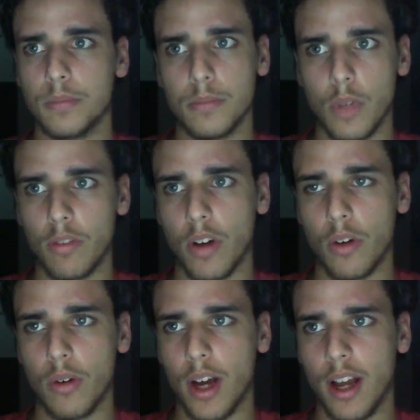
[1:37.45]

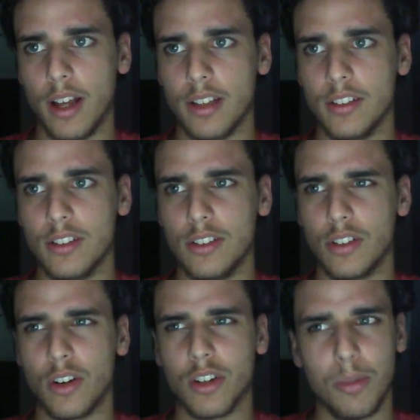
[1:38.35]
Although
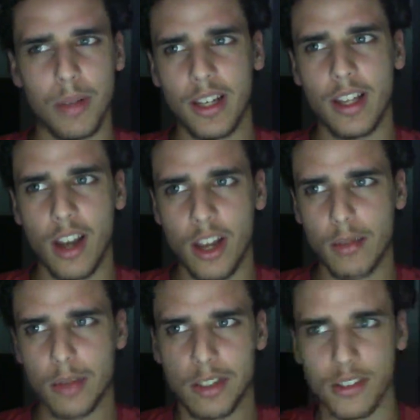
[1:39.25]
not completely alike,
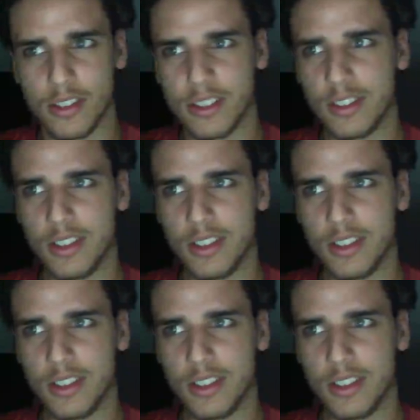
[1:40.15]
because